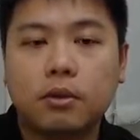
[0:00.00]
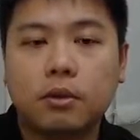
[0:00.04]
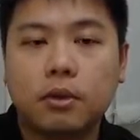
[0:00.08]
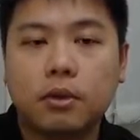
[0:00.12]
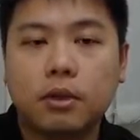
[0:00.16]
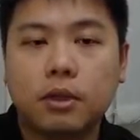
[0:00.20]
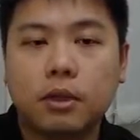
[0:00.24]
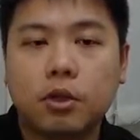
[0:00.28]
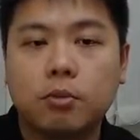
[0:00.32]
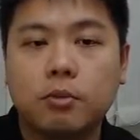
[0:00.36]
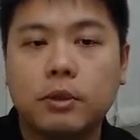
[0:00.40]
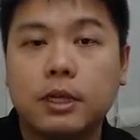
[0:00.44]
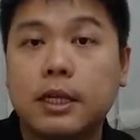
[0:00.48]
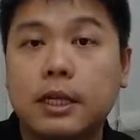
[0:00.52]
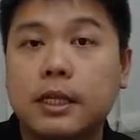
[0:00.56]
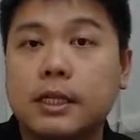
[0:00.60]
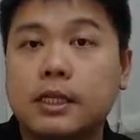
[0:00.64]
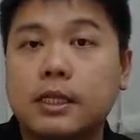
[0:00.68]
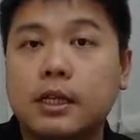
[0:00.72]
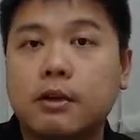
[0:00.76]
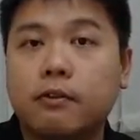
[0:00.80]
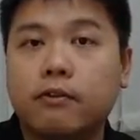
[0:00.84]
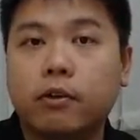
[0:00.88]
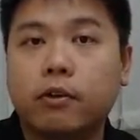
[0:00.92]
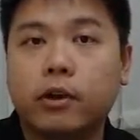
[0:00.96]
it will be
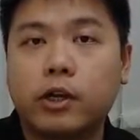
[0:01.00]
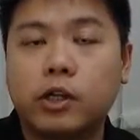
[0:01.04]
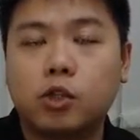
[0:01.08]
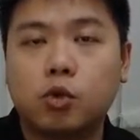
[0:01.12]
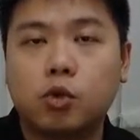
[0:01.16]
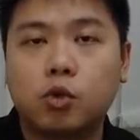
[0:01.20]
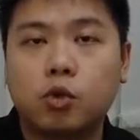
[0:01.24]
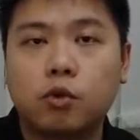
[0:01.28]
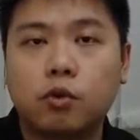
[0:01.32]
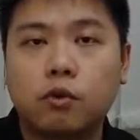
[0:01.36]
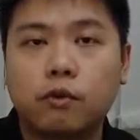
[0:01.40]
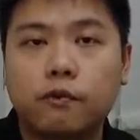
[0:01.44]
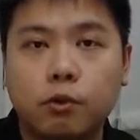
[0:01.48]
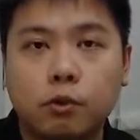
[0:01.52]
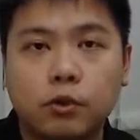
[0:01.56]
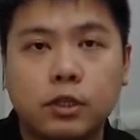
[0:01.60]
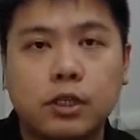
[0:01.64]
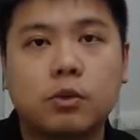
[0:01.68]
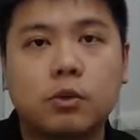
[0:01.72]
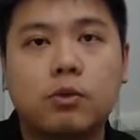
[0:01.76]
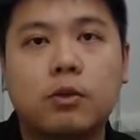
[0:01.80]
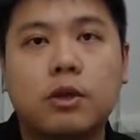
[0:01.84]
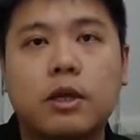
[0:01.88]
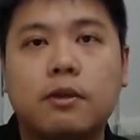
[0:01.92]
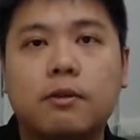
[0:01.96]
easier for us to do
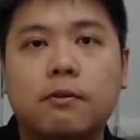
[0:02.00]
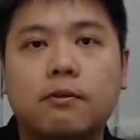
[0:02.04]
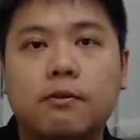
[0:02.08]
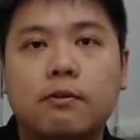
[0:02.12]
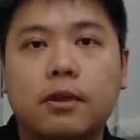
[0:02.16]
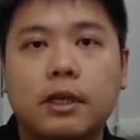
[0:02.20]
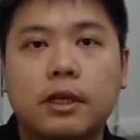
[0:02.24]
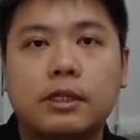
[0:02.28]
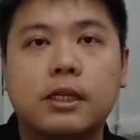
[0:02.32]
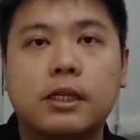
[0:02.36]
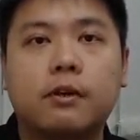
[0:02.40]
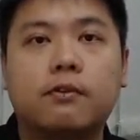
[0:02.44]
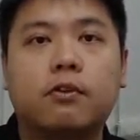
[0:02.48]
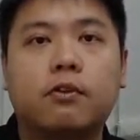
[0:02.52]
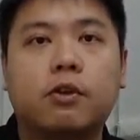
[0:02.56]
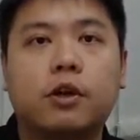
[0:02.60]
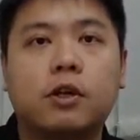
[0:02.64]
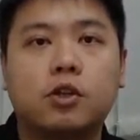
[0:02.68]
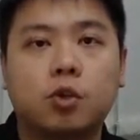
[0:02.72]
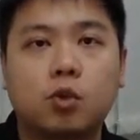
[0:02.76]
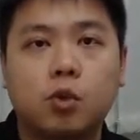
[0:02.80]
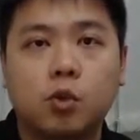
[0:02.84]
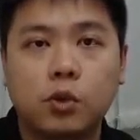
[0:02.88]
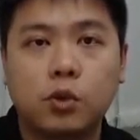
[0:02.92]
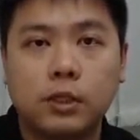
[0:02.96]
filtering, easier for us
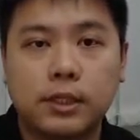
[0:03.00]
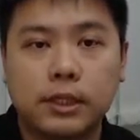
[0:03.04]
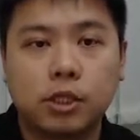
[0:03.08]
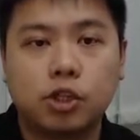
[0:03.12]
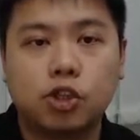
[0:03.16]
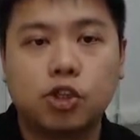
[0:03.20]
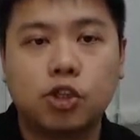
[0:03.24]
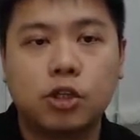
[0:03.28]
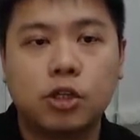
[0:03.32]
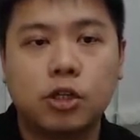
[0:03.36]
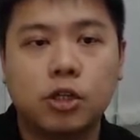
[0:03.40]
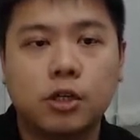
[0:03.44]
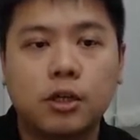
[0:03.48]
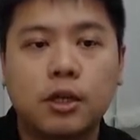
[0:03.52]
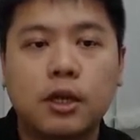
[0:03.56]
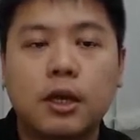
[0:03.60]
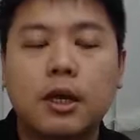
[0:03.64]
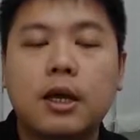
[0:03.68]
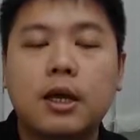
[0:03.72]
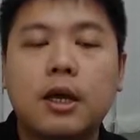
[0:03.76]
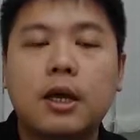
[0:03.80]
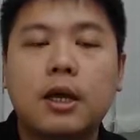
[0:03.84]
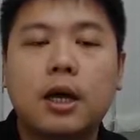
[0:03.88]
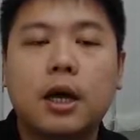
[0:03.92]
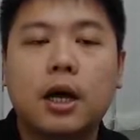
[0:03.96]
to do searching,
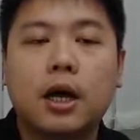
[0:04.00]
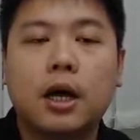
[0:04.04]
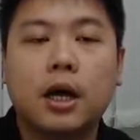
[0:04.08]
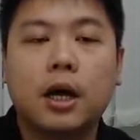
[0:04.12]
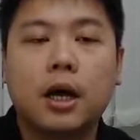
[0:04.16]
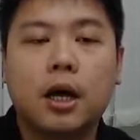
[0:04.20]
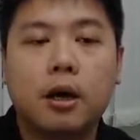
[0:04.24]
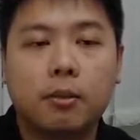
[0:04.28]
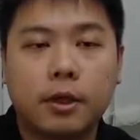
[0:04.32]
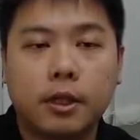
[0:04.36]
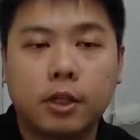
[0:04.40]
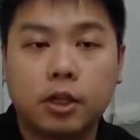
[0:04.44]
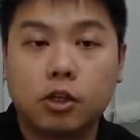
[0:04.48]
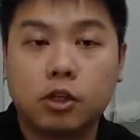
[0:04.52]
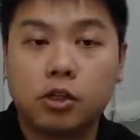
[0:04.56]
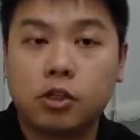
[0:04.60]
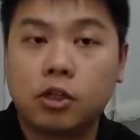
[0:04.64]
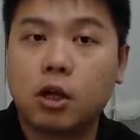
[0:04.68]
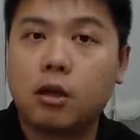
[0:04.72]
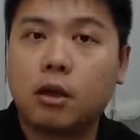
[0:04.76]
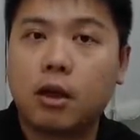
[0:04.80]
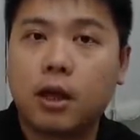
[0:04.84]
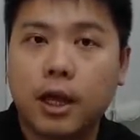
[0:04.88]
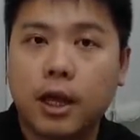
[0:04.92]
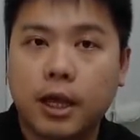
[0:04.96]
and
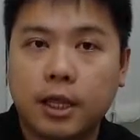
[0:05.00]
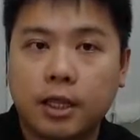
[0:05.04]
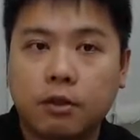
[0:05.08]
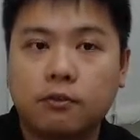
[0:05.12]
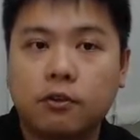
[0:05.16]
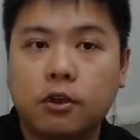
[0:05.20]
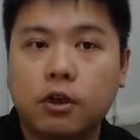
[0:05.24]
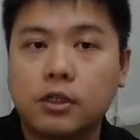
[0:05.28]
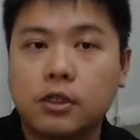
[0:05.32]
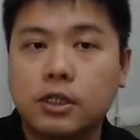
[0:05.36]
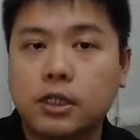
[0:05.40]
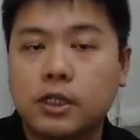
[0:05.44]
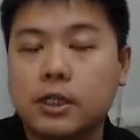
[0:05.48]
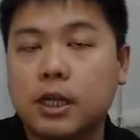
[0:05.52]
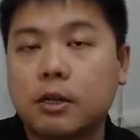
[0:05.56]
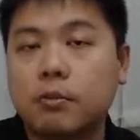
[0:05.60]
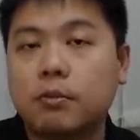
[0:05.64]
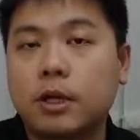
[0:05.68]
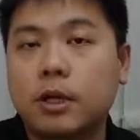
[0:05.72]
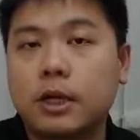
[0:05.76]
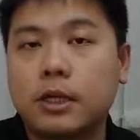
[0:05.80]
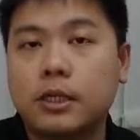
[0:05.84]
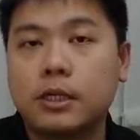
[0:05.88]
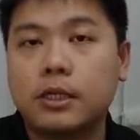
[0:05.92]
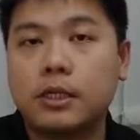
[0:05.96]
of course in some
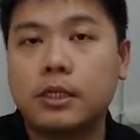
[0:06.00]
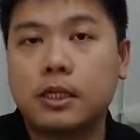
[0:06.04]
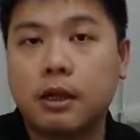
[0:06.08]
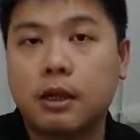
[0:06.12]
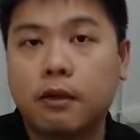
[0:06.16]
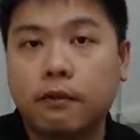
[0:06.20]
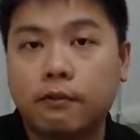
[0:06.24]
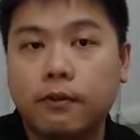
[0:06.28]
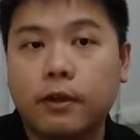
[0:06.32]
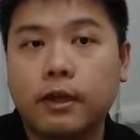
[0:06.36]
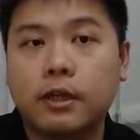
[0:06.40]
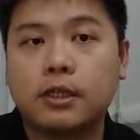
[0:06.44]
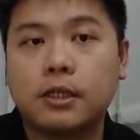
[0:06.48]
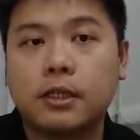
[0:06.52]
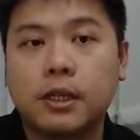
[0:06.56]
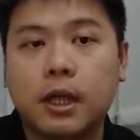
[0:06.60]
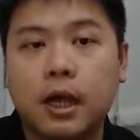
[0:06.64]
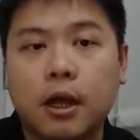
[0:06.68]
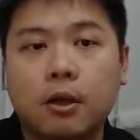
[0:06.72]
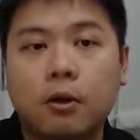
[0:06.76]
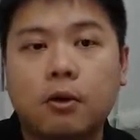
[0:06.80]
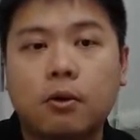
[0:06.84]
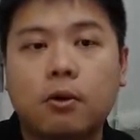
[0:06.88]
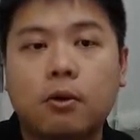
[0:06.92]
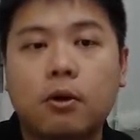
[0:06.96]
cases it affects
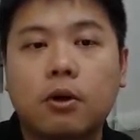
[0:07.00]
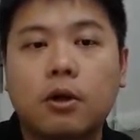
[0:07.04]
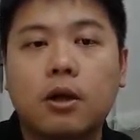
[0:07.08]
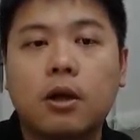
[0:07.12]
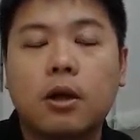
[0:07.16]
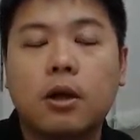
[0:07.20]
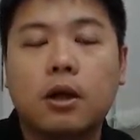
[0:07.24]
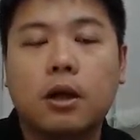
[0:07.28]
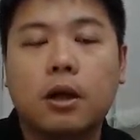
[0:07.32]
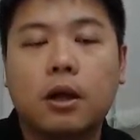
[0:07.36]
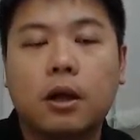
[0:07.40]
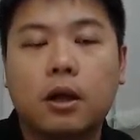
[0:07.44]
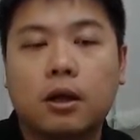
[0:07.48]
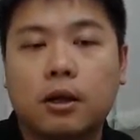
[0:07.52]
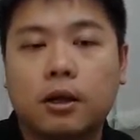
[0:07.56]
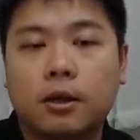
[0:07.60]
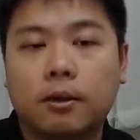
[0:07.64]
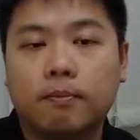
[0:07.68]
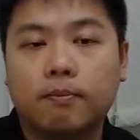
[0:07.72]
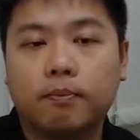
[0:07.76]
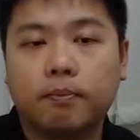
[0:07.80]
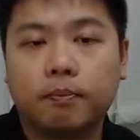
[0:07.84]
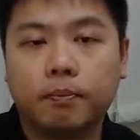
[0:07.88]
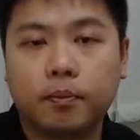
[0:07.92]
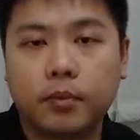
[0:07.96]
how
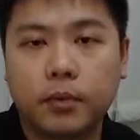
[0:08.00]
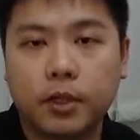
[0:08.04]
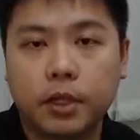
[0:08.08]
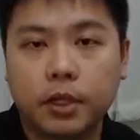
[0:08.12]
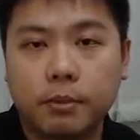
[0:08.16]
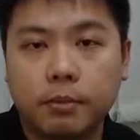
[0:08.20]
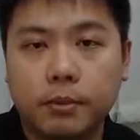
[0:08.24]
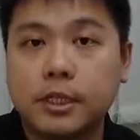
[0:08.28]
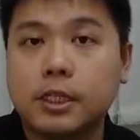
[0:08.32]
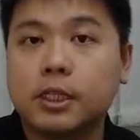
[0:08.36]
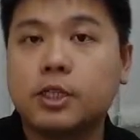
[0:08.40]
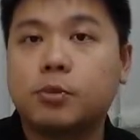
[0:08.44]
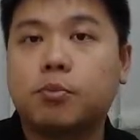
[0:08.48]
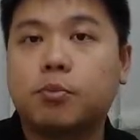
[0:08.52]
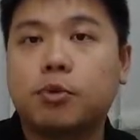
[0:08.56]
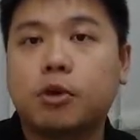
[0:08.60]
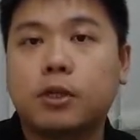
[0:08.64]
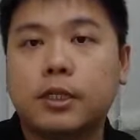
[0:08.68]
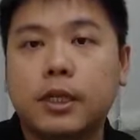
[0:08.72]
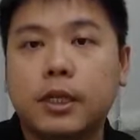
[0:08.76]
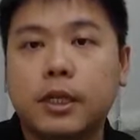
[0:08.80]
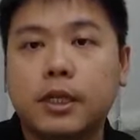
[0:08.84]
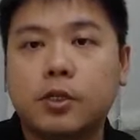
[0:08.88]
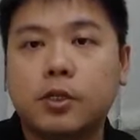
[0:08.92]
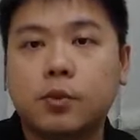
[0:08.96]
the business
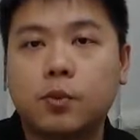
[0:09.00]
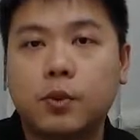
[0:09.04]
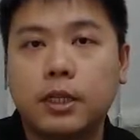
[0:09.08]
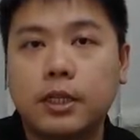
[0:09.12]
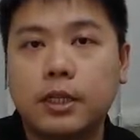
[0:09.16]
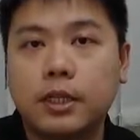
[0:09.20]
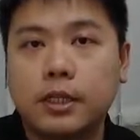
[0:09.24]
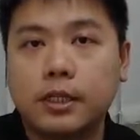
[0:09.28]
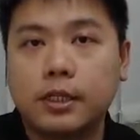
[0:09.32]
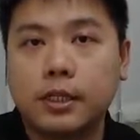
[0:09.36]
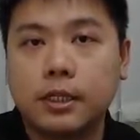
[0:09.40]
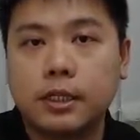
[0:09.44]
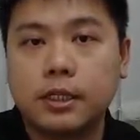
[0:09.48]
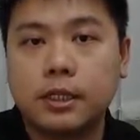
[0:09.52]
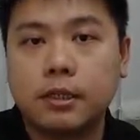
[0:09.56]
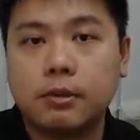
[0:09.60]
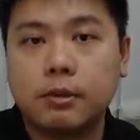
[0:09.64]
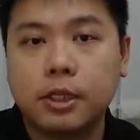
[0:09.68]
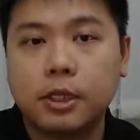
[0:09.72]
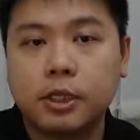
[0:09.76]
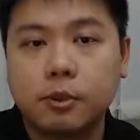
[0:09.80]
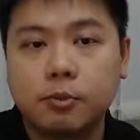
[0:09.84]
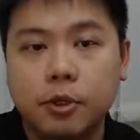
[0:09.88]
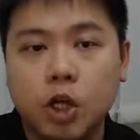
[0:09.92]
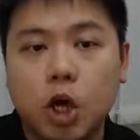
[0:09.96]
process within the system
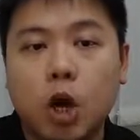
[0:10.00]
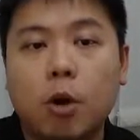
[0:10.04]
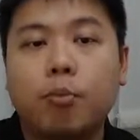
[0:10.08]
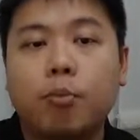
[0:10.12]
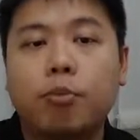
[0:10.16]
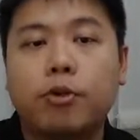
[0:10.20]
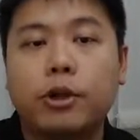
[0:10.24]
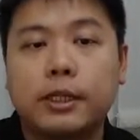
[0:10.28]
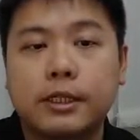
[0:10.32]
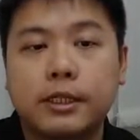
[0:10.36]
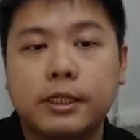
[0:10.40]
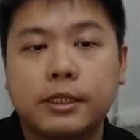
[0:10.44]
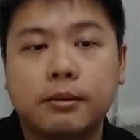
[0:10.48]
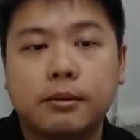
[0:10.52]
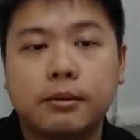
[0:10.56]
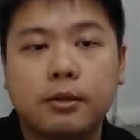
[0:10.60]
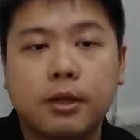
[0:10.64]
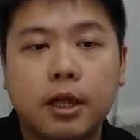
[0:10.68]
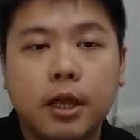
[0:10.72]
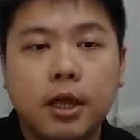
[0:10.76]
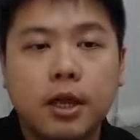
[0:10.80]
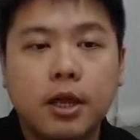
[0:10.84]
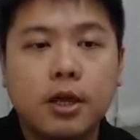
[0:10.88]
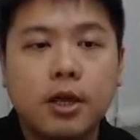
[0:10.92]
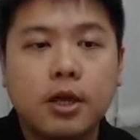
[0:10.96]
is being operated.
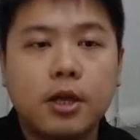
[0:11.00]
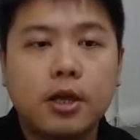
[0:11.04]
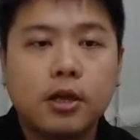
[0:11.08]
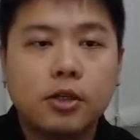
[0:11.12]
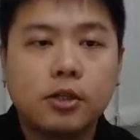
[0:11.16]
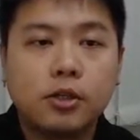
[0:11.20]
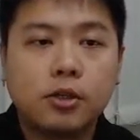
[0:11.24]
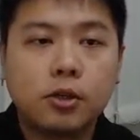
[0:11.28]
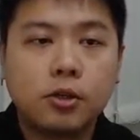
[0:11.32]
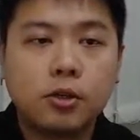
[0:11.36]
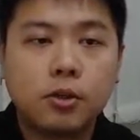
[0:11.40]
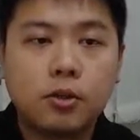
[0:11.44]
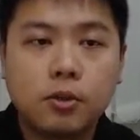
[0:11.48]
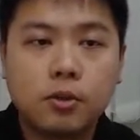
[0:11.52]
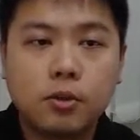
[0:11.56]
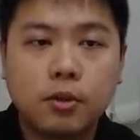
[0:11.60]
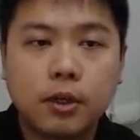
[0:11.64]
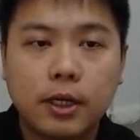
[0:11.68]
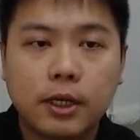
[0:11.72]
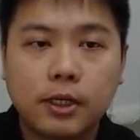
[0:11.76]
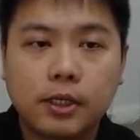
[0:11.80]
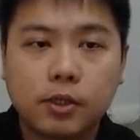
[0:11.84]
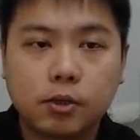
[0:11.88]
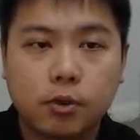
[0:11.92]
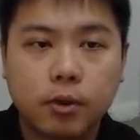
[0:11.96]
So
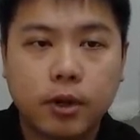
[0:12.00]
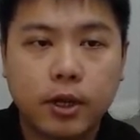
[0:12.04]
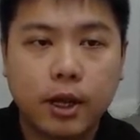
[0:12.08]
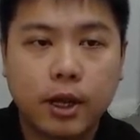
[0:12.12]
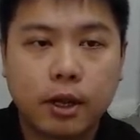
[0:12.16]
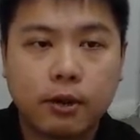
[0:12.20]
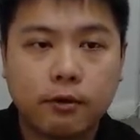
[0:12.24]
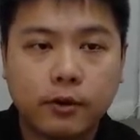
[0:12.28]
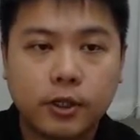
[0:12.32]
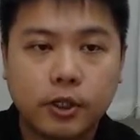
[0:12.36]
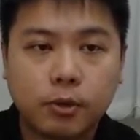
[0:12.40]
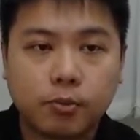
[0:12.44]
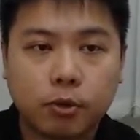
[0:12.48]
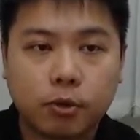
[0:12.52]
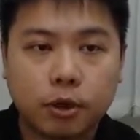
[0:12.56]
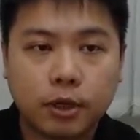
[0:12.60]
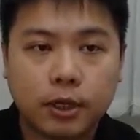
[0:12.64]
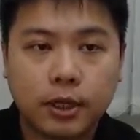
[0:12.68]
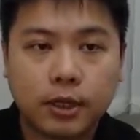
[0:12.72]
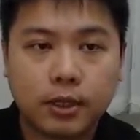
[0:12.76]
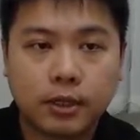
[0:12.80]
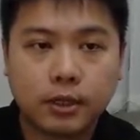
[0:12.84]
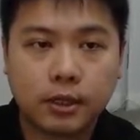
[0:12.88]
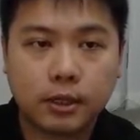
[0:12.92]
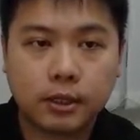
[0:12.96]
let's create our first
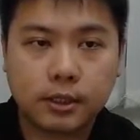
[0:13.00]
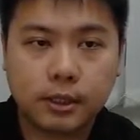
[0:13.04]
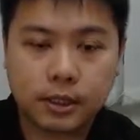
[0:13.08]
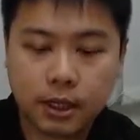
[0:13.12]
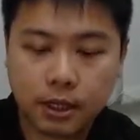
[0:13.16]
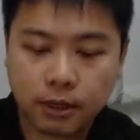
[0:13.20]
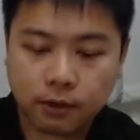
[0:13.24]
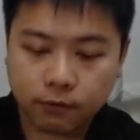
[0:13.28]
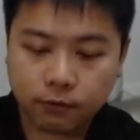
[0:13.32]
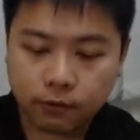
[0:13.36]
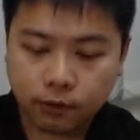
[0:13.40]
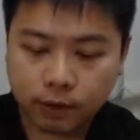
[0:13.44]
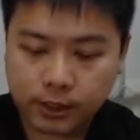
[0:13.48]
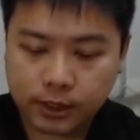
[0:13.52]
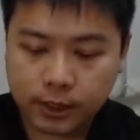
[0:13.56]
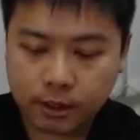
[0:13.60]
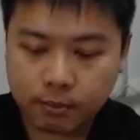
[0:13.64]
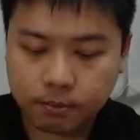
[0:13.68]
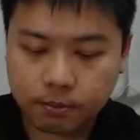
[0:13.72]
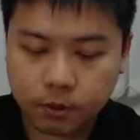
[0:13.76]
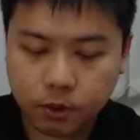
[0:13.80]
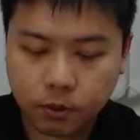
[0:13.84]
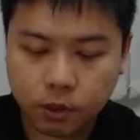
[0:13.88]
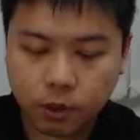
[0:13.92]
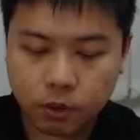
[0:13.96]
product. Say for
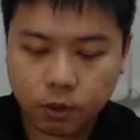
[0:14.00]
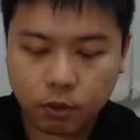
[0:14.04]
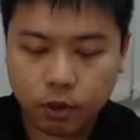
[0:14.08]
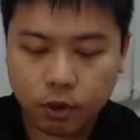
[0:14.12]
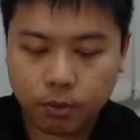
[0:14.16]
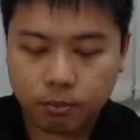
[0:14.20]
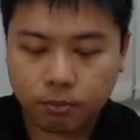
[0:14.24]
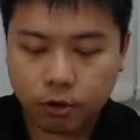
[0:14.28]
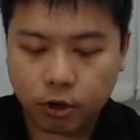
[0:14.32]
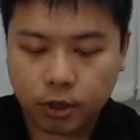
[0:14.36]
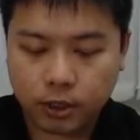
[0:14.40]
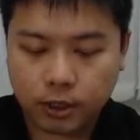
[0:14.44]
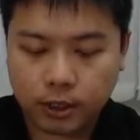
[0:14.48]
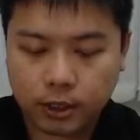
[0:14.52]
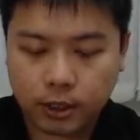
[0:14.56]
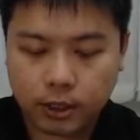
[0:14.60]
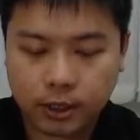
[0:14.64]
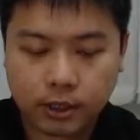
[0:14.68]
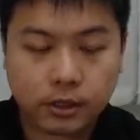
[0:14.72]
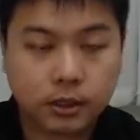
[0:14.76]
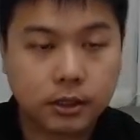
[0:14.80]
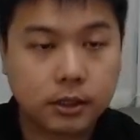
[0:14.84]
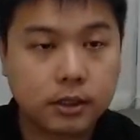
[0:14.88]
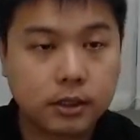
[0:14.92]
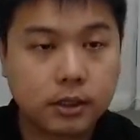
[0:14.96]
example we create
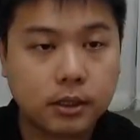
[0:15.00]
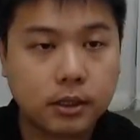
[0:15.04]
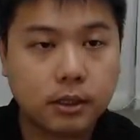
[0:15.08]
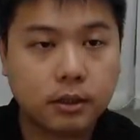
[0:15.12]
product